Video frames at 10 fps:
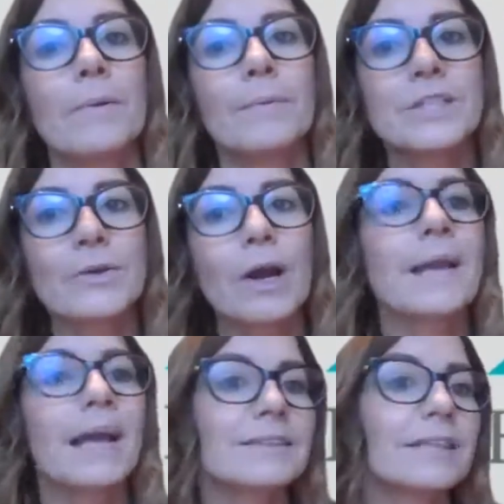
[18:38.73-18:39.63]
But we do hope
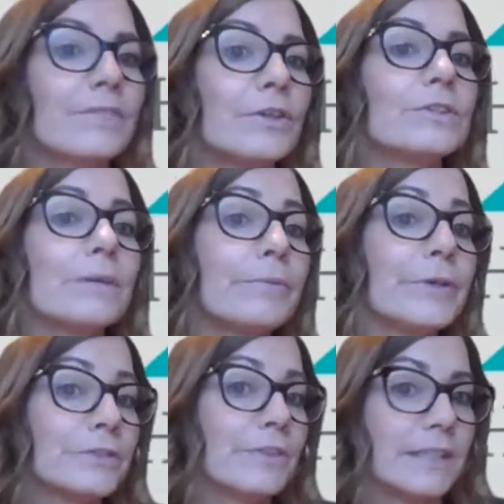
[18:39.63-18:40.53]
it has given you some
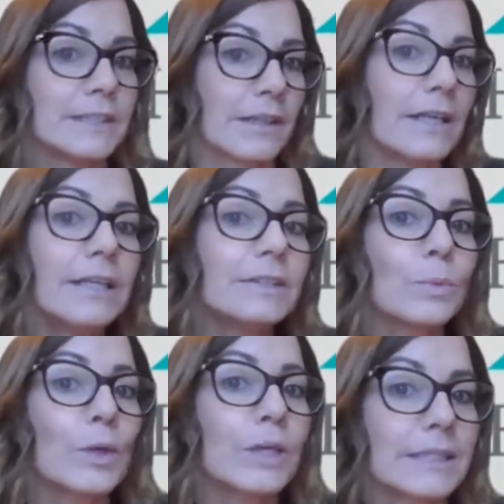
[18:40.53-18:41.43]
useful insight
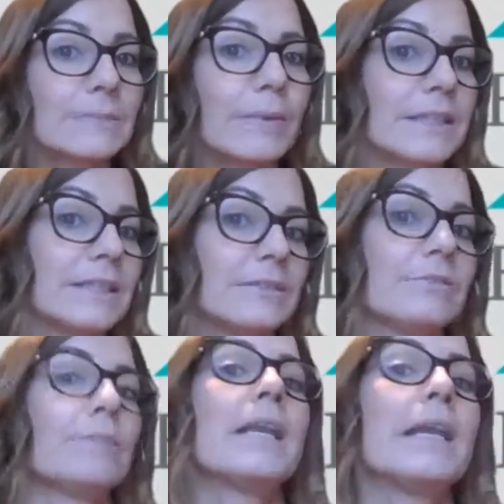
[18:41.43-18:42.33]
into what is
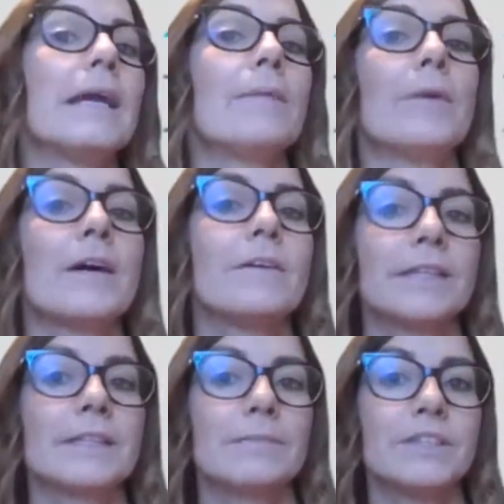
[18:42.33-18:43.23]
expected from a near
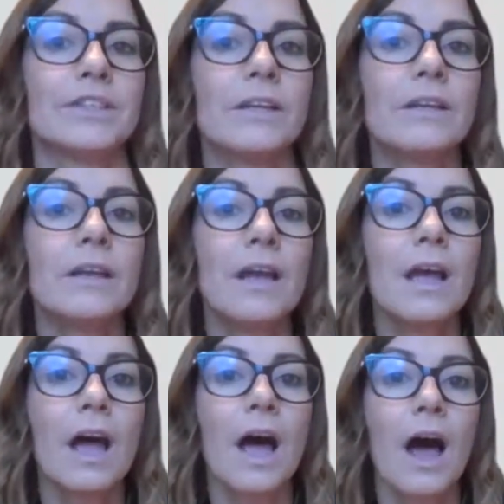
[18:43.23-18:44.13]
perfect submission.
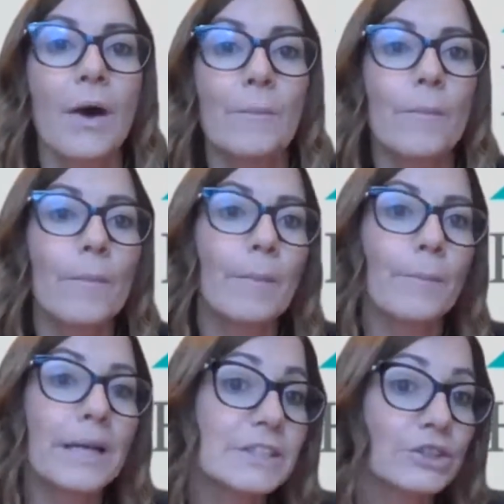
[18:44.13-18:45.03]

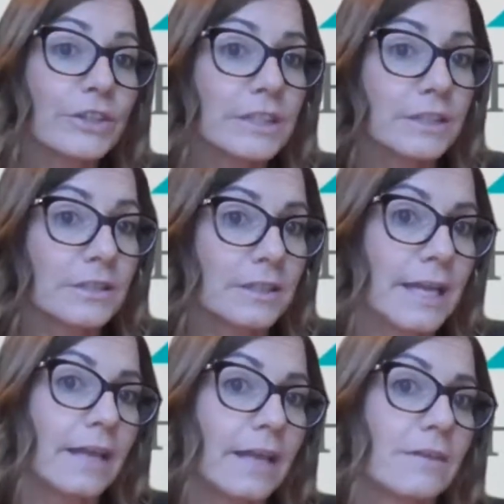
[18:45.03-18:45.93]
Please join us
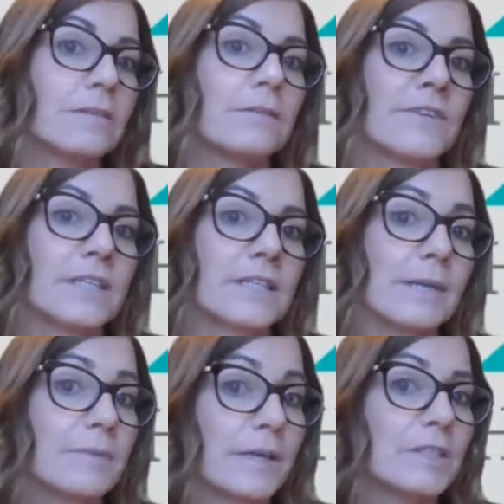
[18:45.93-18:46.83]
again for the
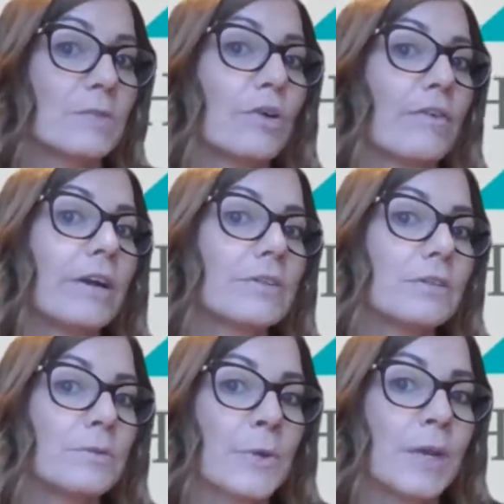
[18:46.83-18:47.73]
same time tomorrow,
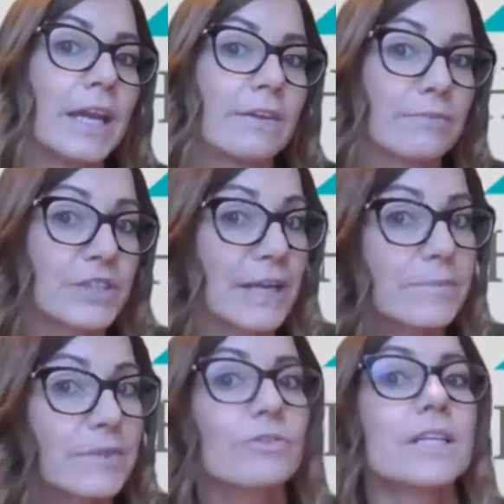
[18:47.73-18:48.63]
so as we hear from
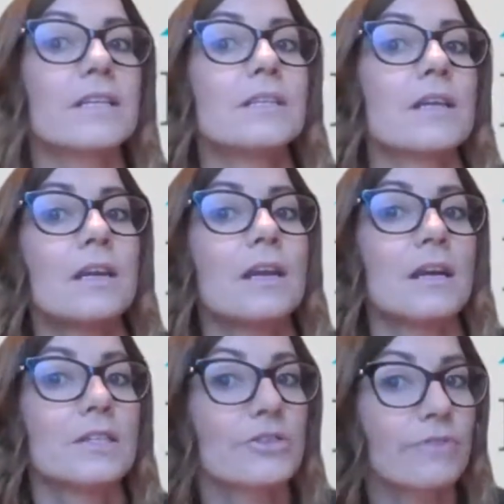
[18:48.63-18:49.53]
James Creasy
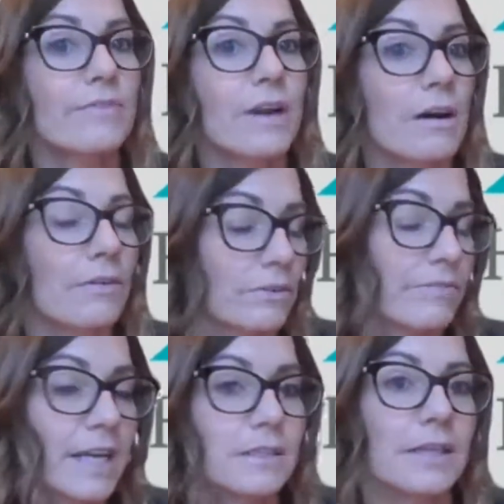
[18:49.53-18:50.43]
and Sharif Gardner
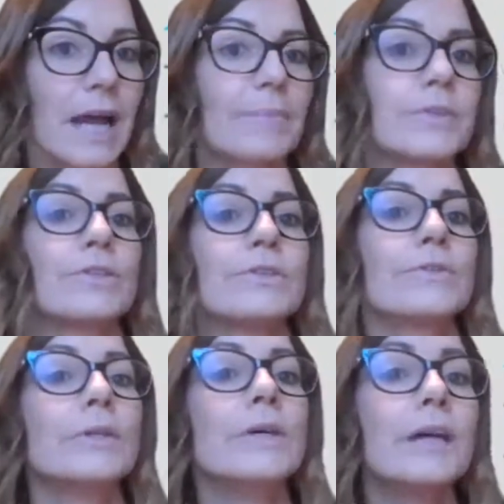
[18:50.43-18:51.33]
of Access
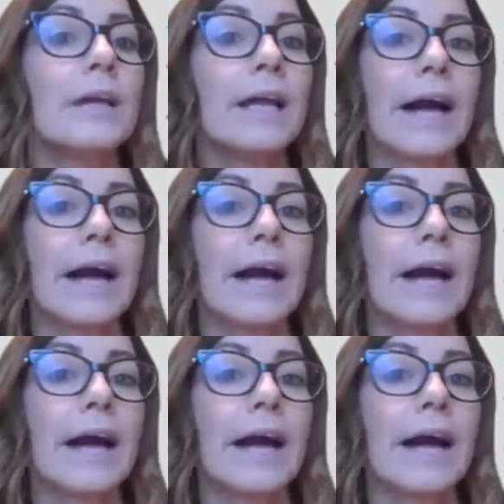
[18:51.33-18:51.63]
Capital,